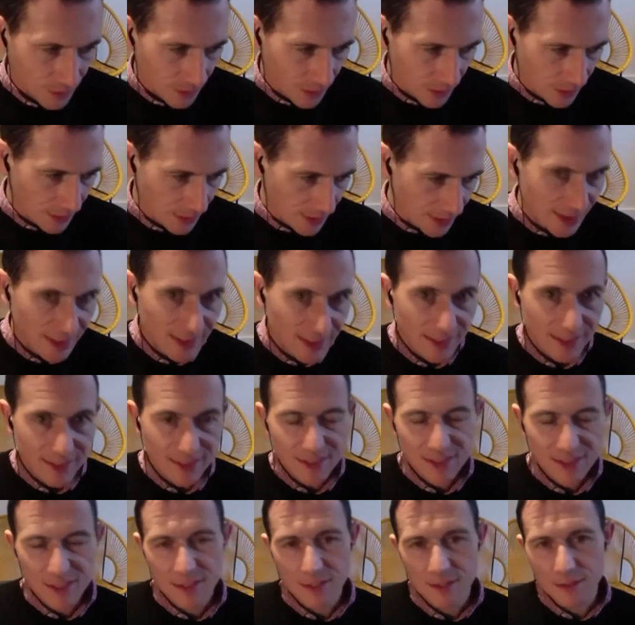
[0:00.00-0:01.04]
need
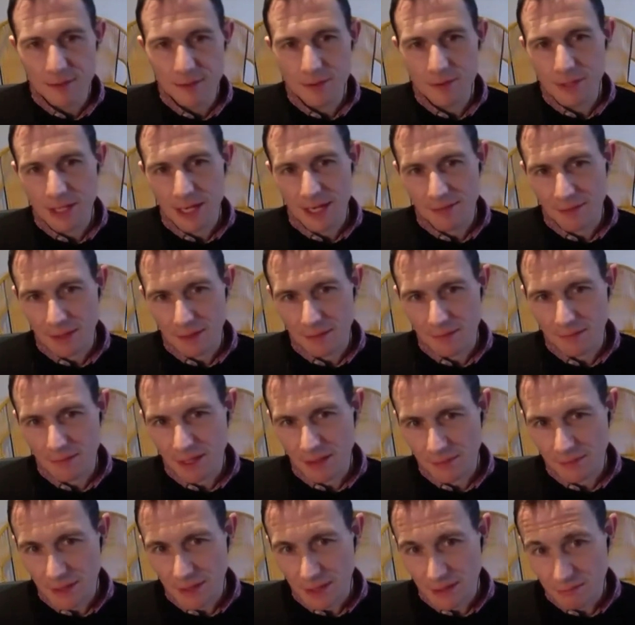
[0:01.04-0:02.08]
to have their
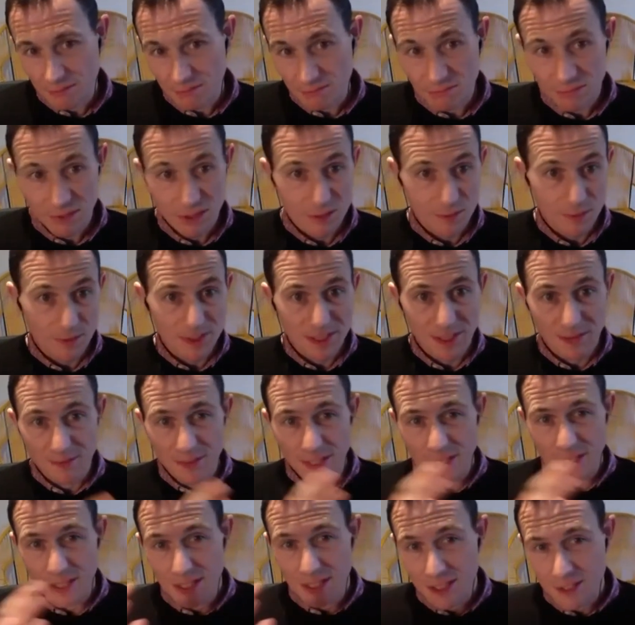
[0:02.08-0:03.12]

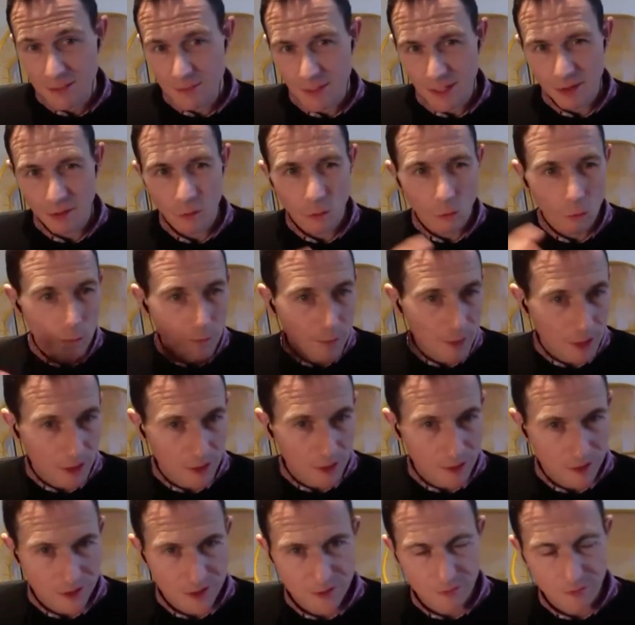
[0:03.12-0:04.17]
needs met at all
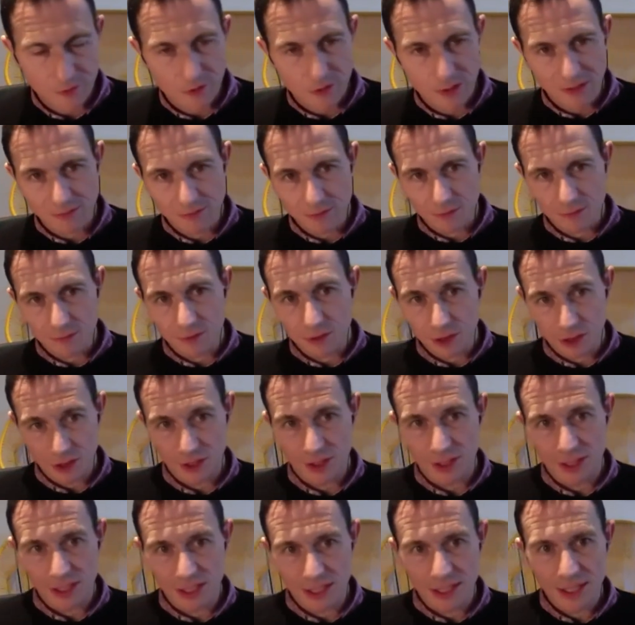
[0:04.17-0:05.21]
parts of the travel
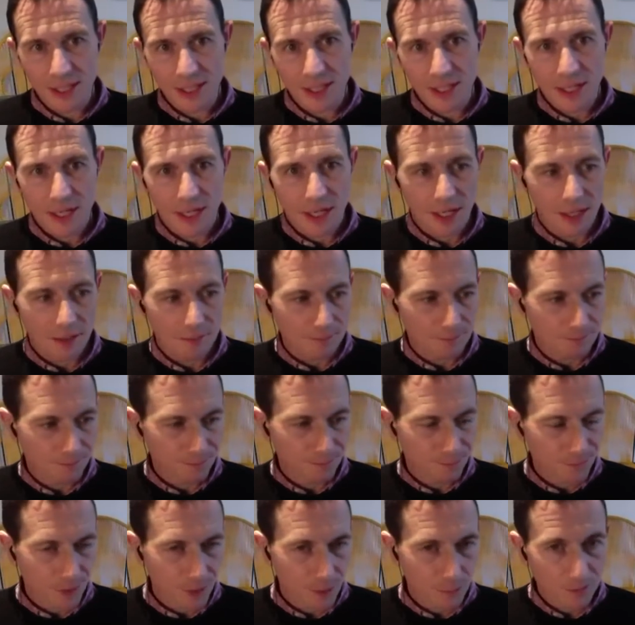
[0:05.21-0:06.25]
journey,
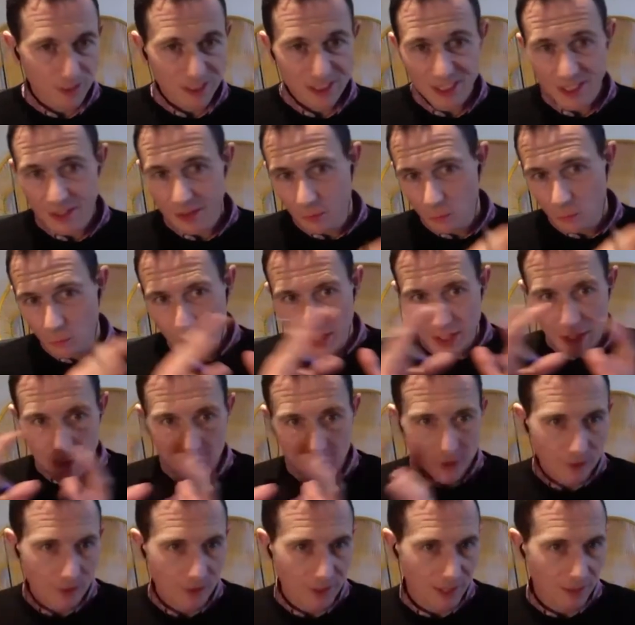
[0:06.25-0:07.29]
and we see that we can do
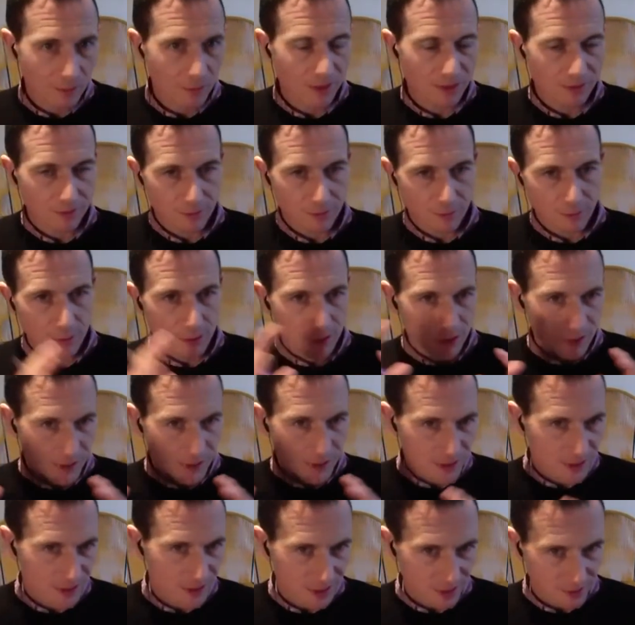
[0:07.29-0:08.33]
that with different products
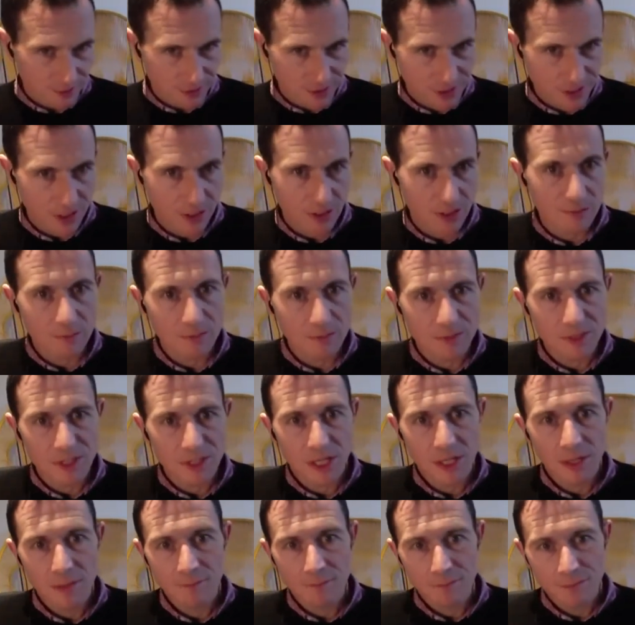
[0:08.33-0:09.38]
at different times.
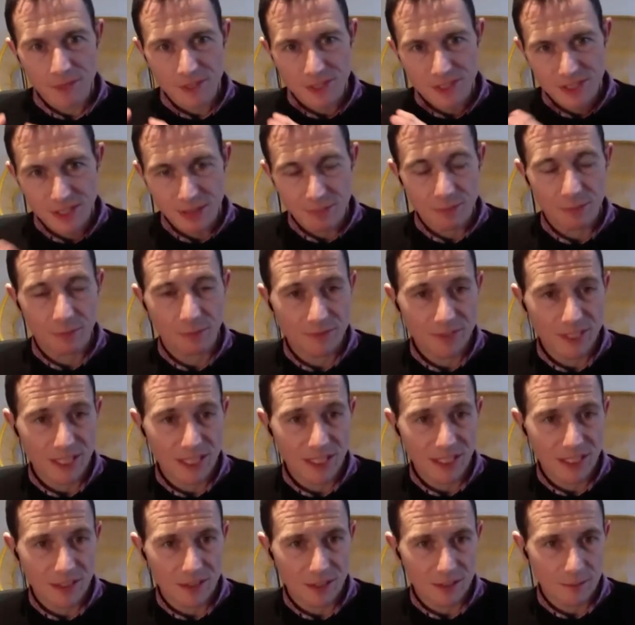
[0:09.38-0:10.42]
The step that we've
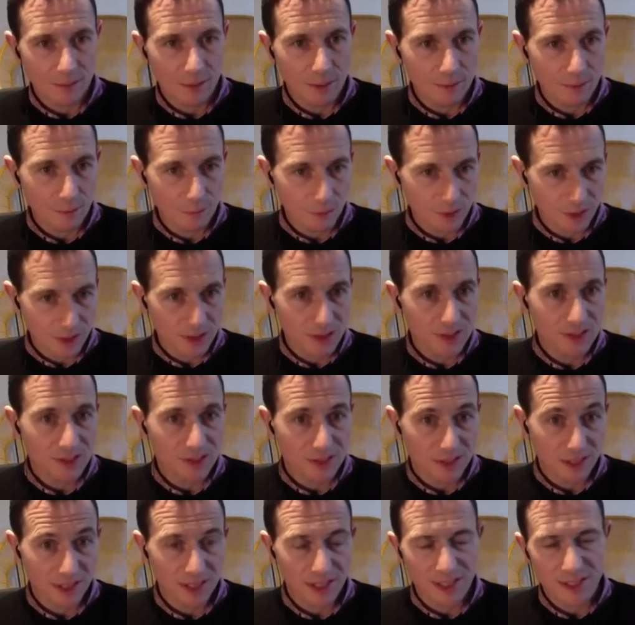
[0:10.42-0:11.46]
taken at the moment with our
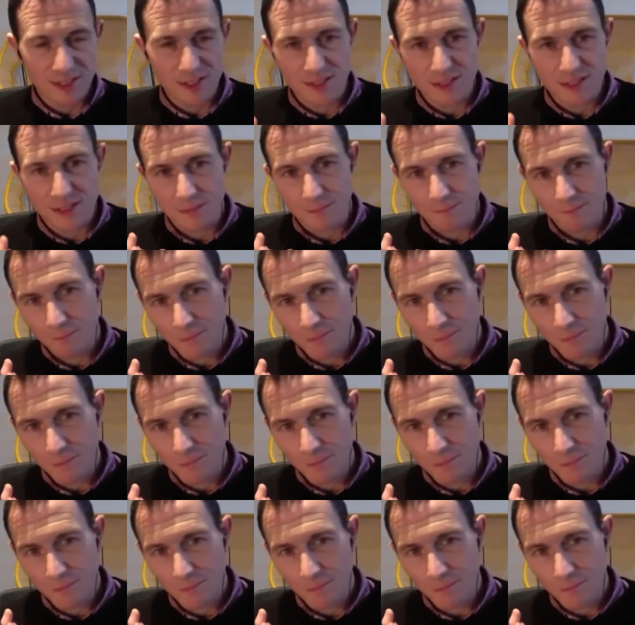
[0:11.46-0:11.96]
site is to